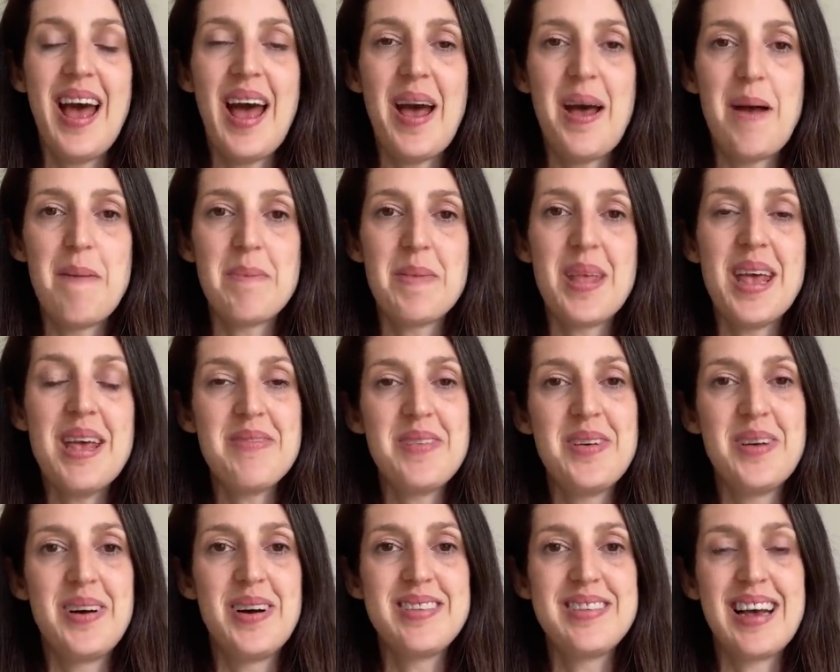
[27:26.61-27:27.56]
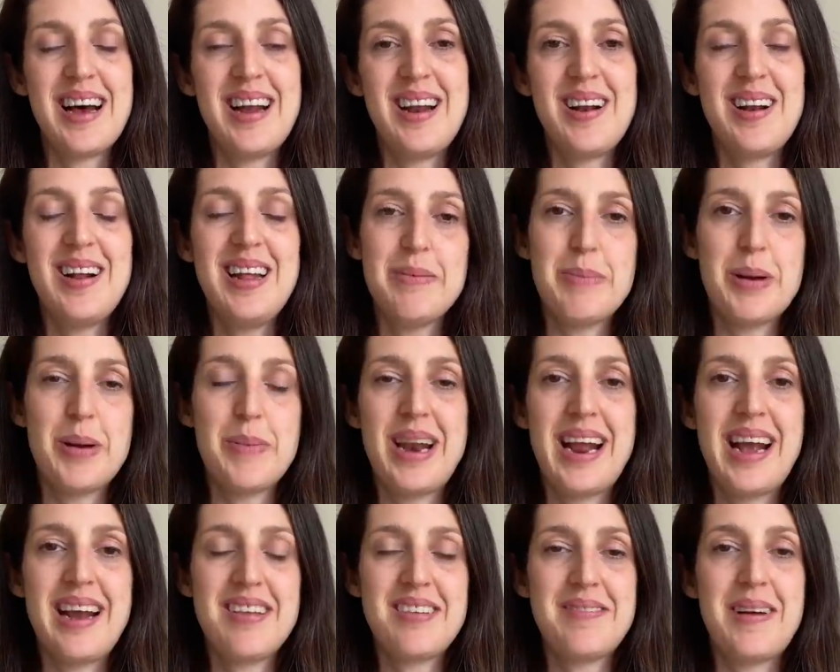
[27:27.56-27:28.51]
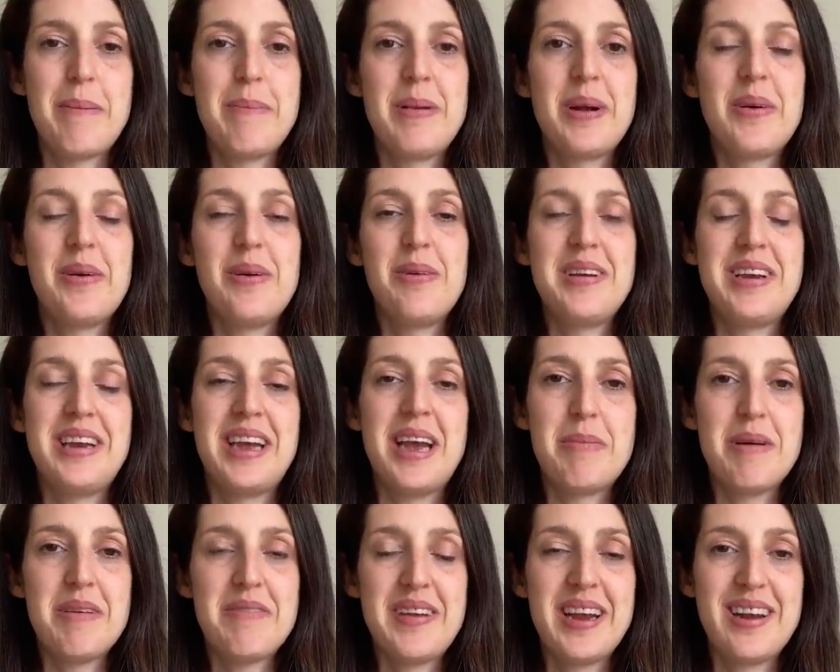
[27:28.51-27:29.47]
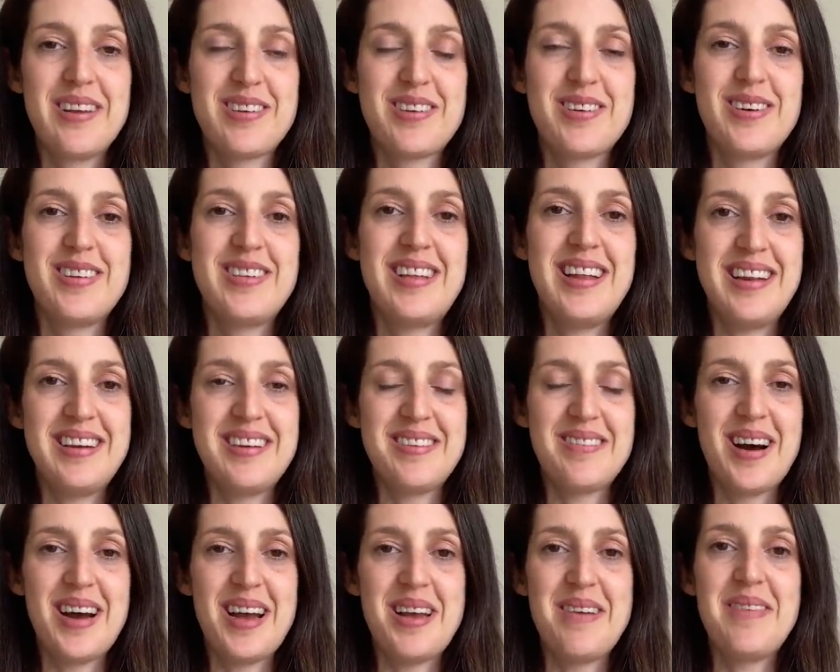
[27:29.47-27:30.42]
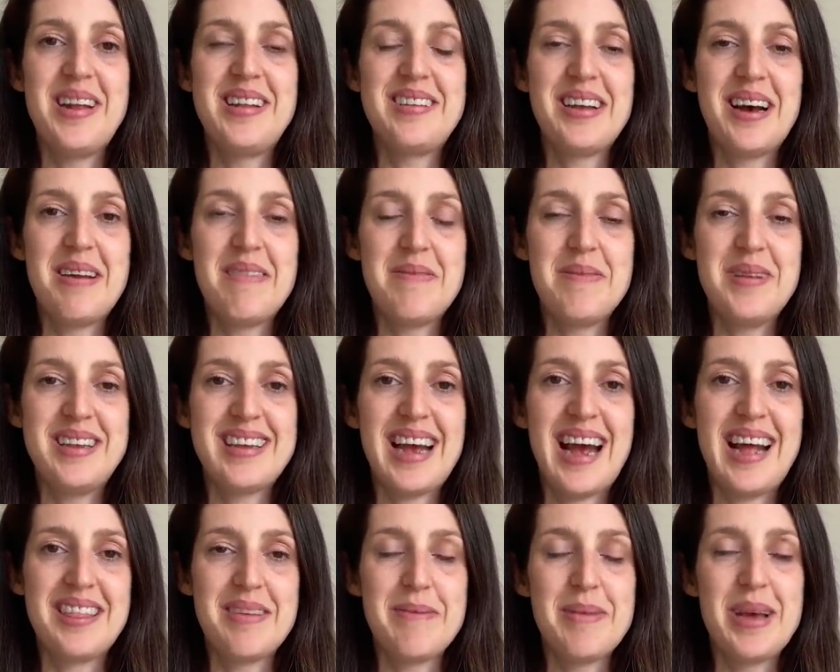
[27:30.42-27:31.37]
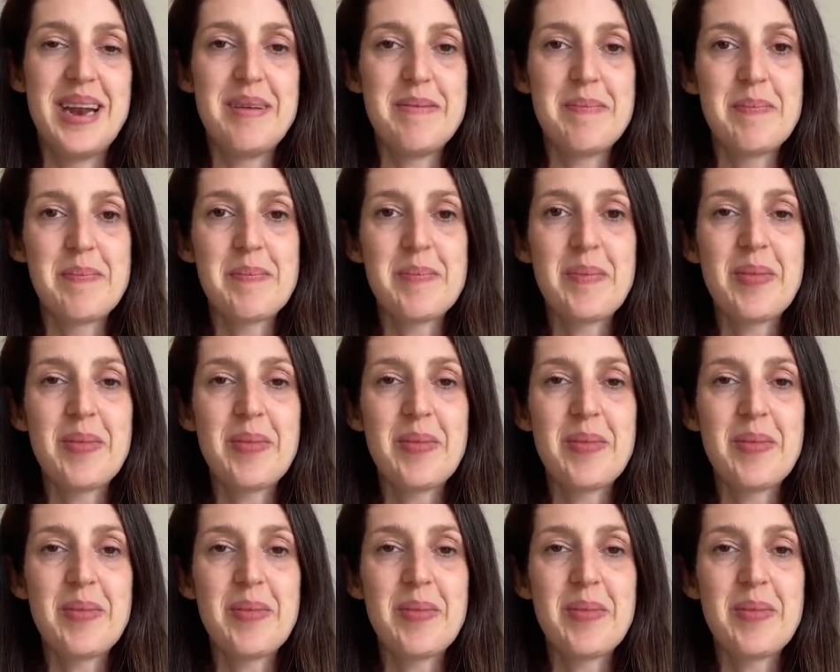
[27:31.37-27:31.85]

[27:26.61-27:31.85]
Um, if not, I'll include them on my next fabric haul video, but fingers crossed they did arrive in time for me to add them in.